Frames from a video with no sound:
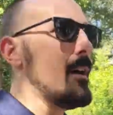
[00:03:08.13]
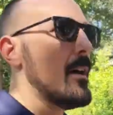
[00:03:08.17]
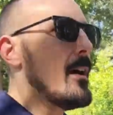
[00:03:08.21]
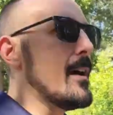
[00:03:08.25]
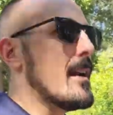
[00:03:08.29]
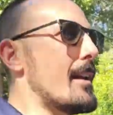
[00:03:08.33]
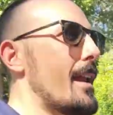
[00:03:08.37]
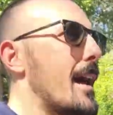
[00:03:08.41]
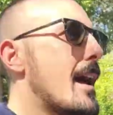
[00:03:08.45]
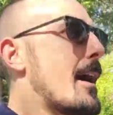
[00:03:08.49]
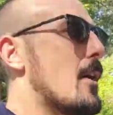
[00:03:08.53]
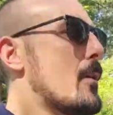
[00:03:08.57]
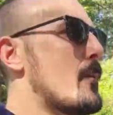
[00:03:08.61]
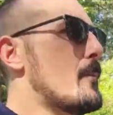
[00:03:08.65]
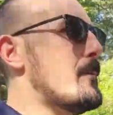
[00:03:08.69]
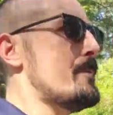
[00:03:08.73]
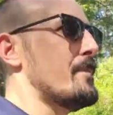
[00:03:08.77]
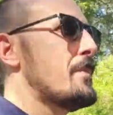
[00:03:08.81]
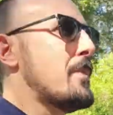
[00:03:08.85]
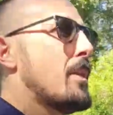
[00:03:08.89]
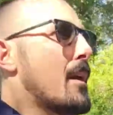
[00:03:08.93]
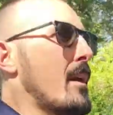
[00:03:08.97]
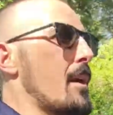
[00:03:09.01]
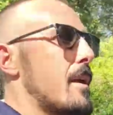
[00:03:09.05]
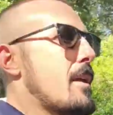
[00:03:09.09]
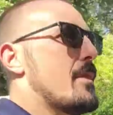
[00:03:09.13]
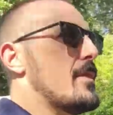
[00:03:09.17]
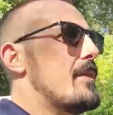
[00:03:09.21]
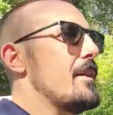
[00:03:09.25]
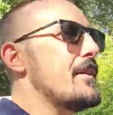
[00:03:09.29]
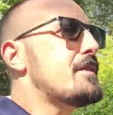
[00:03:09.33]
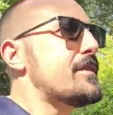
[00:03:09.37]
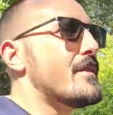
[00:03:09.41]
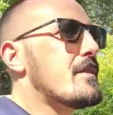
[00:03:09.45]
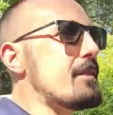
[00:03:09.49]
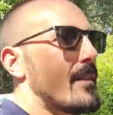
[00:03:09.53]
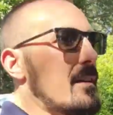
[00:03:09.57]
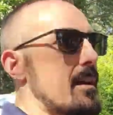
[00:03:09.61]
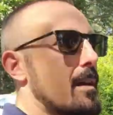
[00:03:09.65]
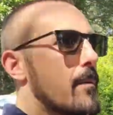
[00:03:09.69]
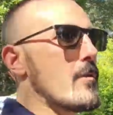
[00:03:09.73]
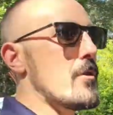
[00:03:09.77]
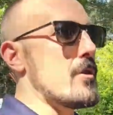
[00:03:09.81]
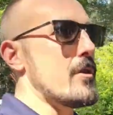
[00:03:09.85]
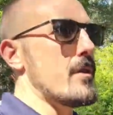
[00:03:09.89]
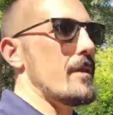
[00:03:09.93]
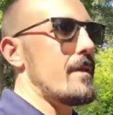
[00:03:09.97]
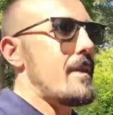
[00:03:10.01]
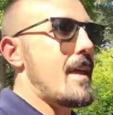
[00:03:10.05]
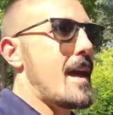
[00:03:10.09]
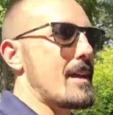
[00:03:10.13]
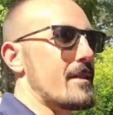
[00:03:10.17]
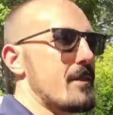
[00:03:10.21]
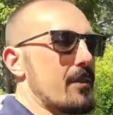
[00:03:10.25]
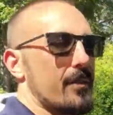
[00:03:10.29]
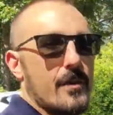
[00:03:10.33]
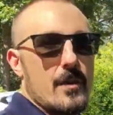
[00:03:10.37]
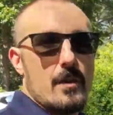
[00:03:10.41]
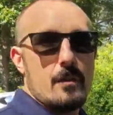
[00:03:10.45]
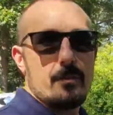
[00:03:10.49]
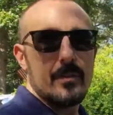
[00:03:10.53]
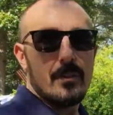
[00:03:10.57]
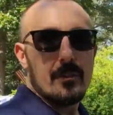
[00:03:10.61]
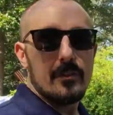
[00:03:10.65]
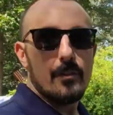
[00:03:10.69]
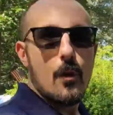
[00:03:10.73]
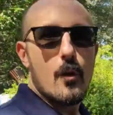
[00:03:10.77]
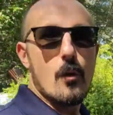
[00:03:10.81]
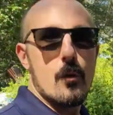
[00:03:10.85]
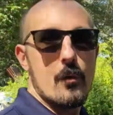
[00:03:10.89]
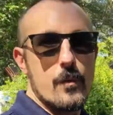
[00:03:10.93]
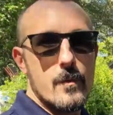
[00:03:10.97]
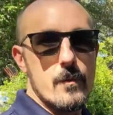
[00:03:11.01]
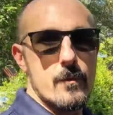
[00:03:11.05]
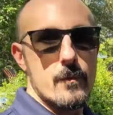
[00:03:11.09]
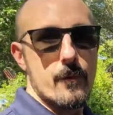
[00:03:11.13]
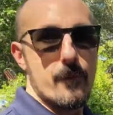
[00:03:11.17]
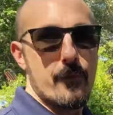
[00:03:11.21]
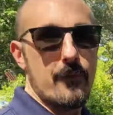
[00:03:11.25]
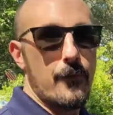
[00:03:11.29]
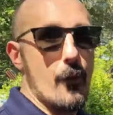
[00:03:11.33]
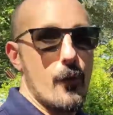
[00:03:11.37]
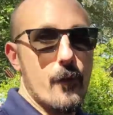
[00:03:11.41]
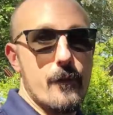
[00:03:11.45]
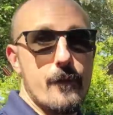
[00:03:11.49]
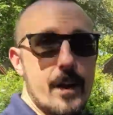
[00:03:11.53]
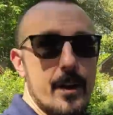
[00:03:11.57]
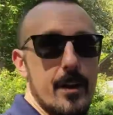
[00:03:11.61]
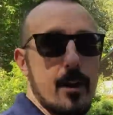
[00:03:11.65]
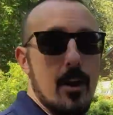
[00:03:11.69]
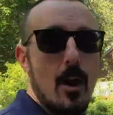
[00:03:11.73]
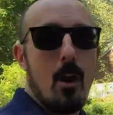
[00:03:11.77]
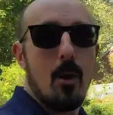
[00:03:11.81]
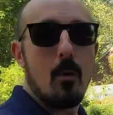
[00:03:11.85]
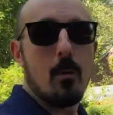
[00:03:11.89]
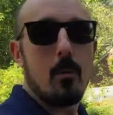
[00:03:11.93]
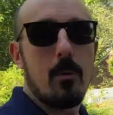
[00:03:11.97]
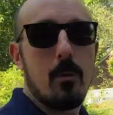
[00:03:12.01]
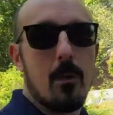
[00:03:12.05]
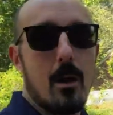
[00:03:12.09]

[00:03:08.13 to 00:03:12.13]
Now, this is a neighborhood that deserves its own full video.